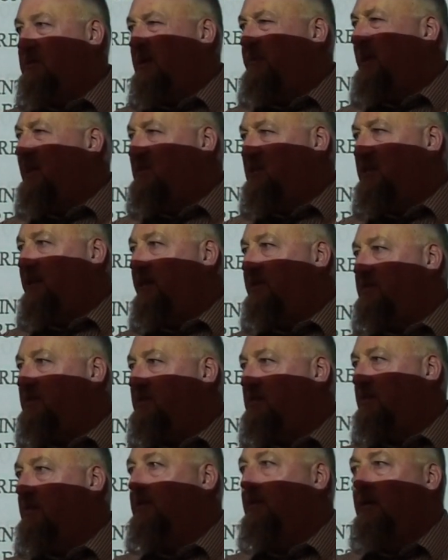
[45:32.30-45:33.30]
Does that make
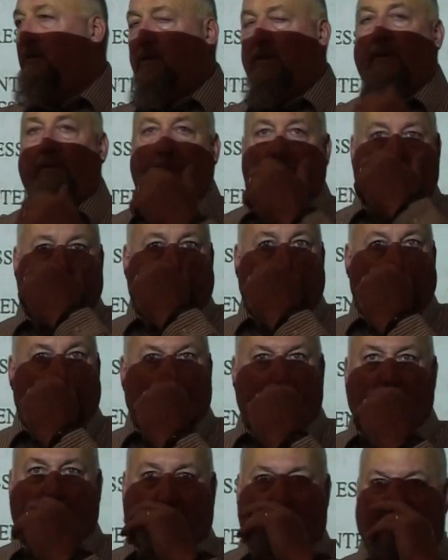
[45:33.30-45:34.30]
sense?
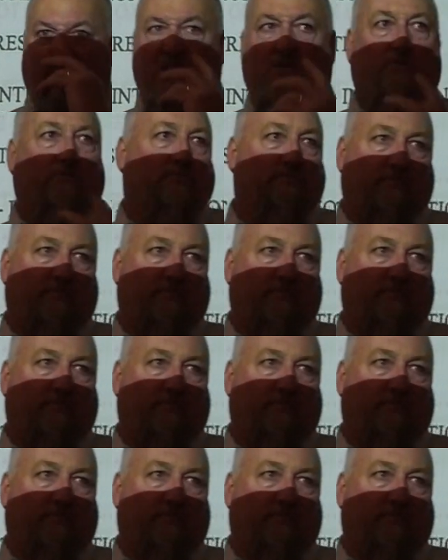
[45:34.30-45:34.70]
And, and that's